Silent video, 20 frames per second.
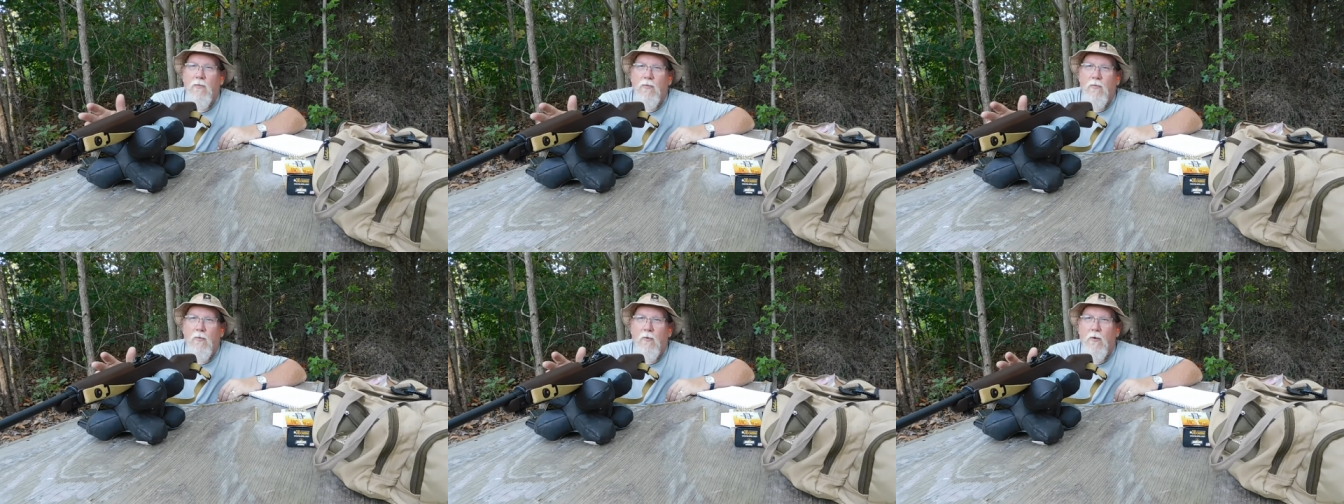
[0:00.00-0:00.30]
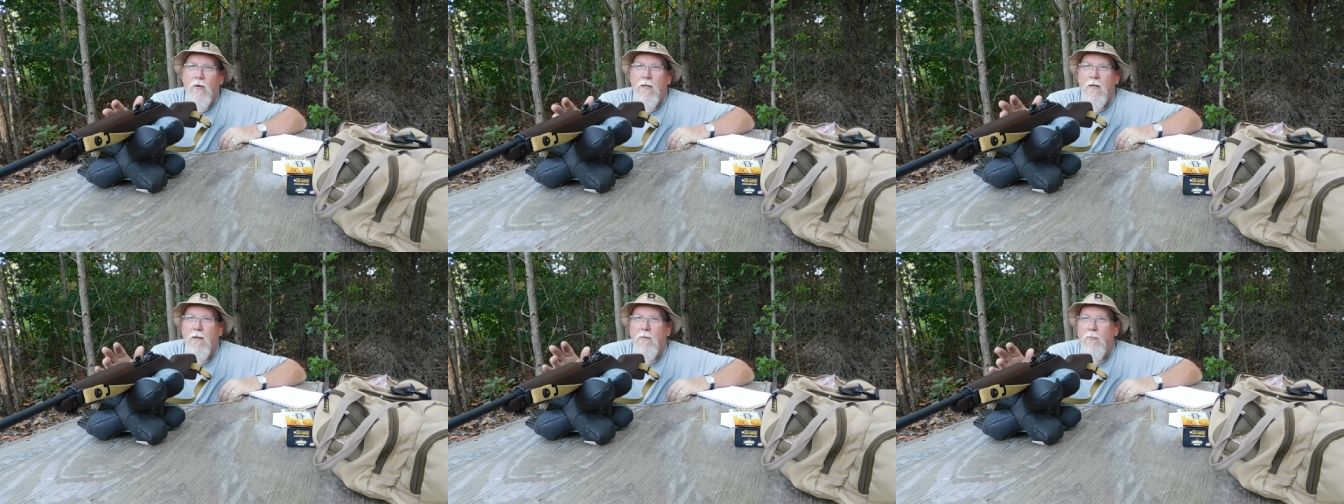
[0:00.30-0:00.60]

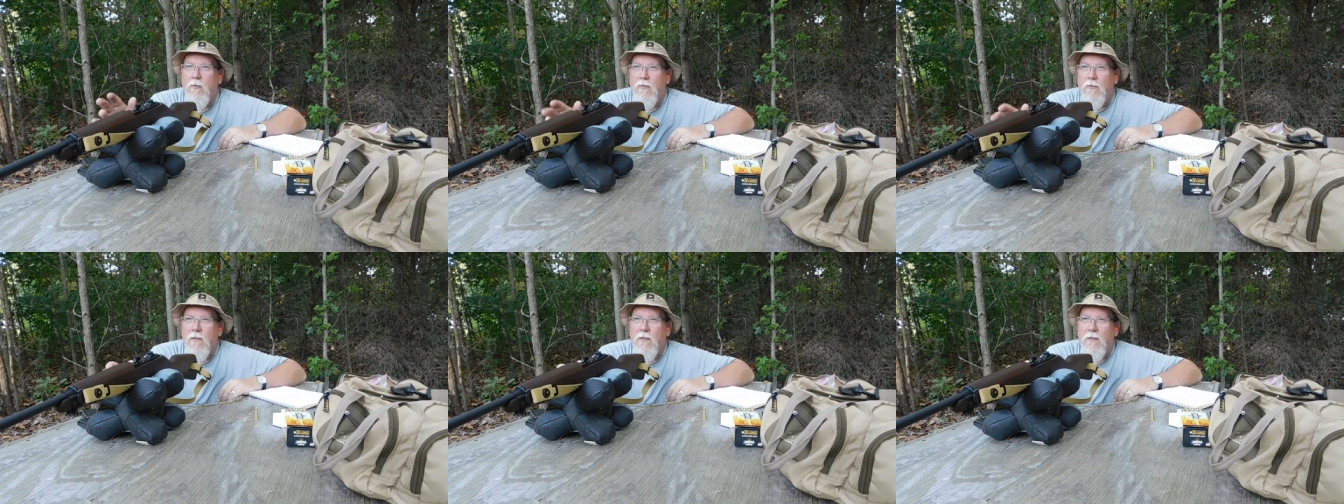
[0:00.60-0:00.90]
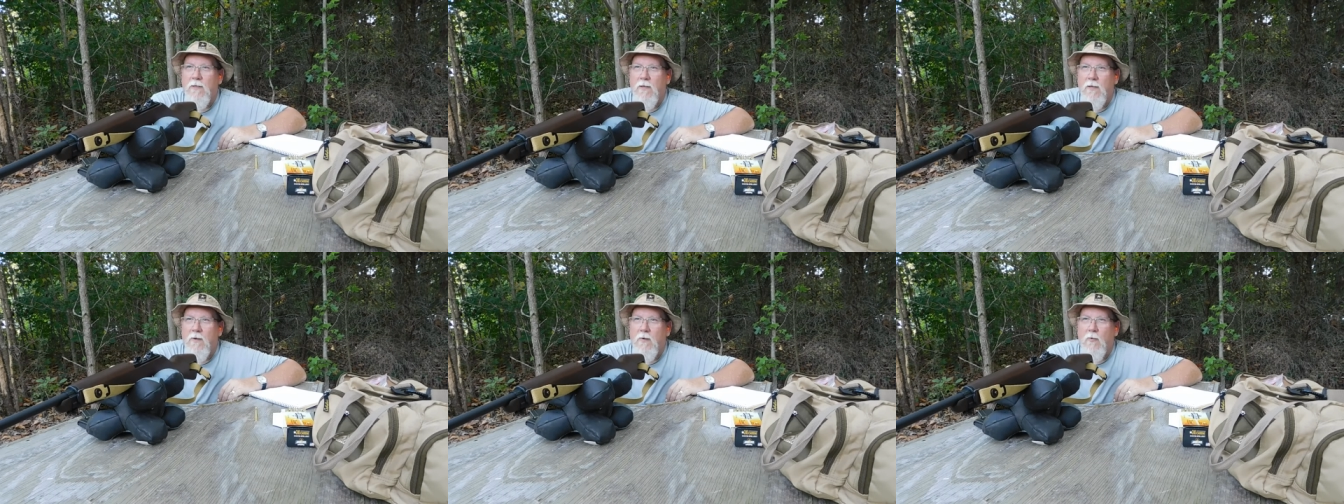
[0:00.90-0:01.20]
30 within
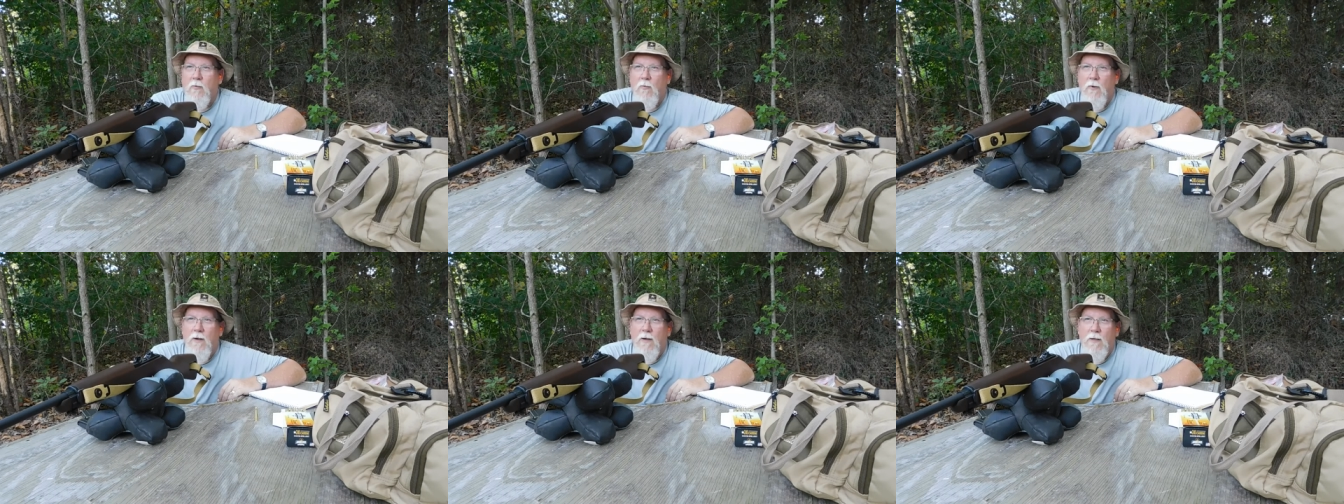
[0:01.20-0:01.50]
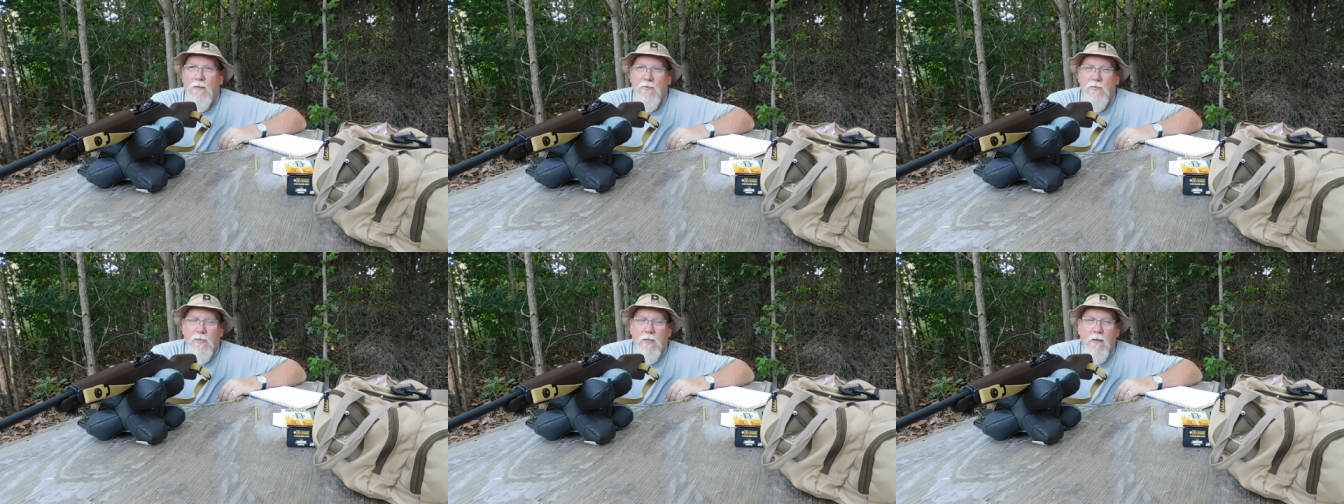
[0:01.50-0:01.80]
the kill
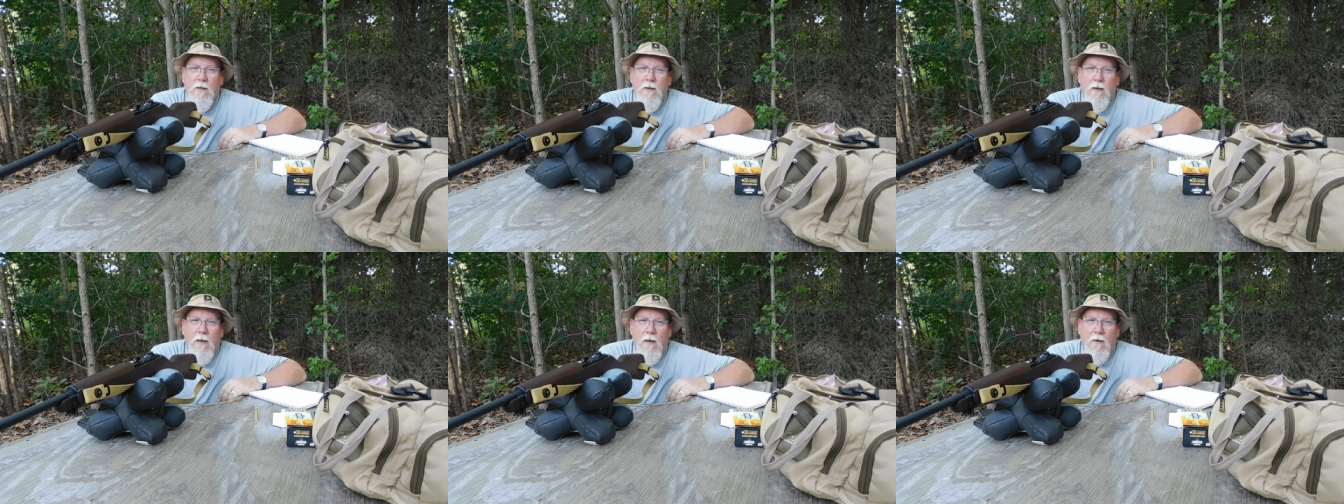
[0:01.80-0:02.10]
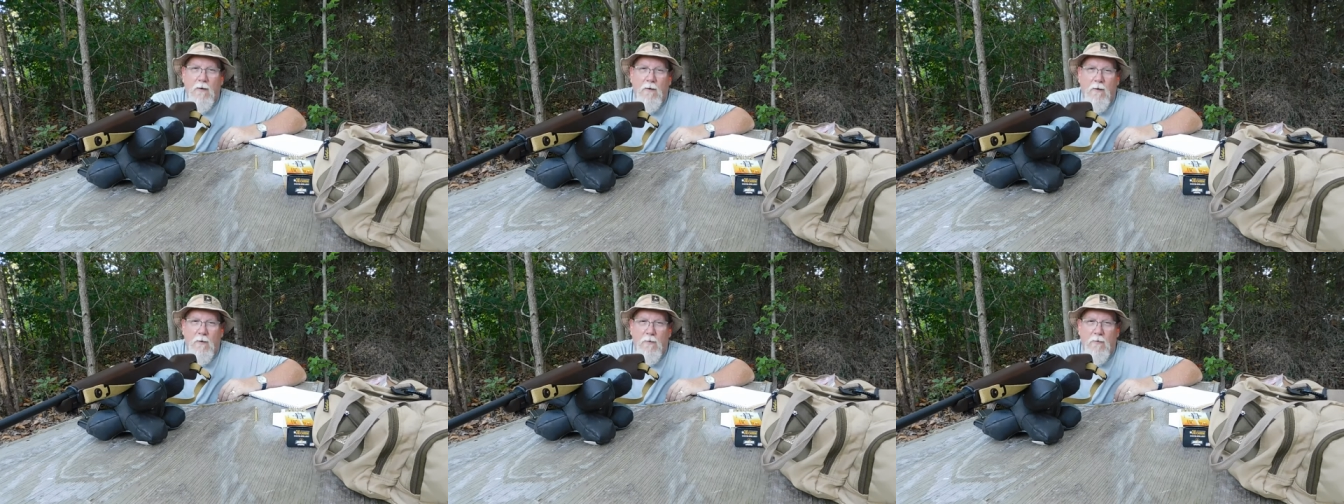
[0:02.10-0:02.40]
range
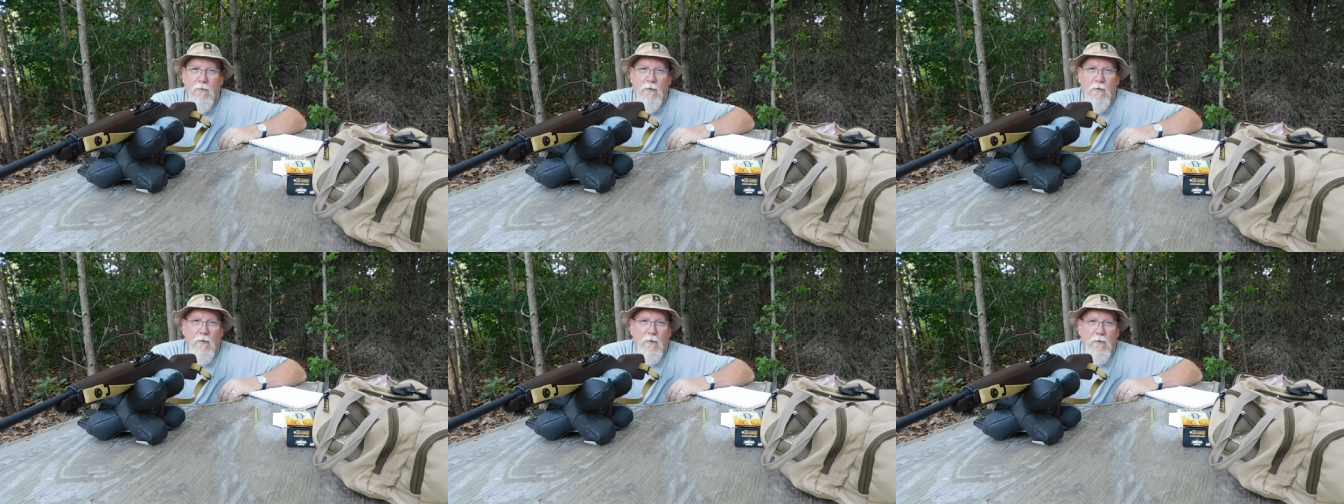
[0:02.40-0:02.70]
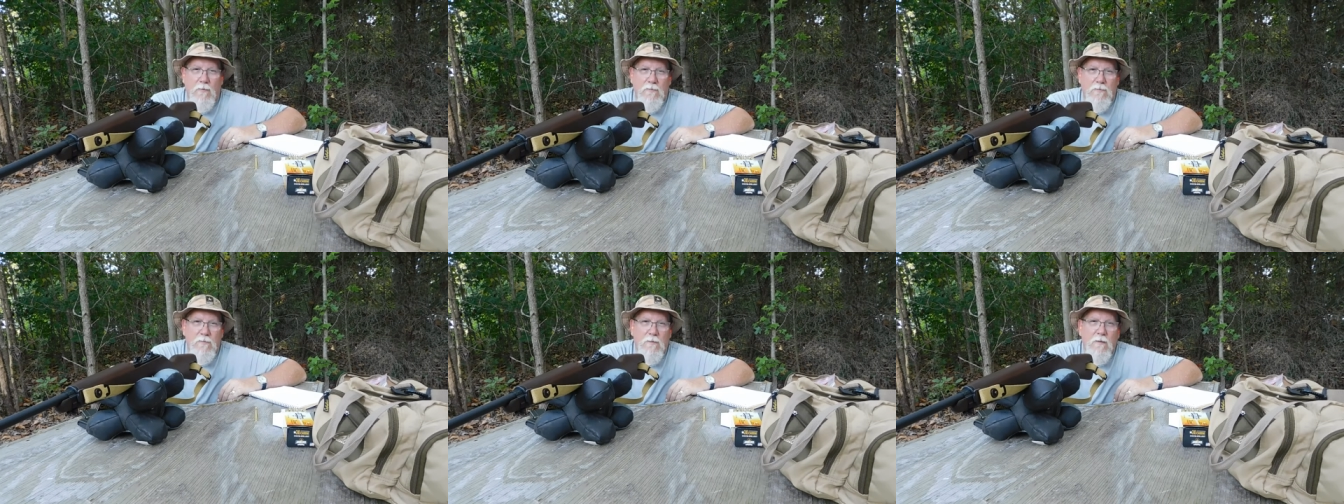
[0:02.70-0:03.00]
at 100
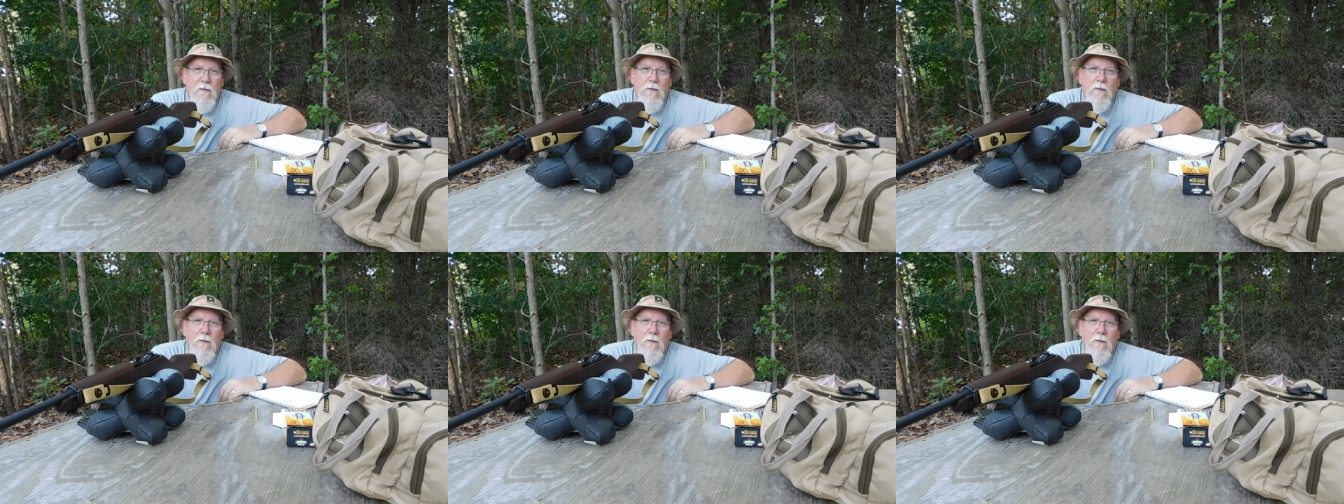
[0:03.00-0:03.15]
yards.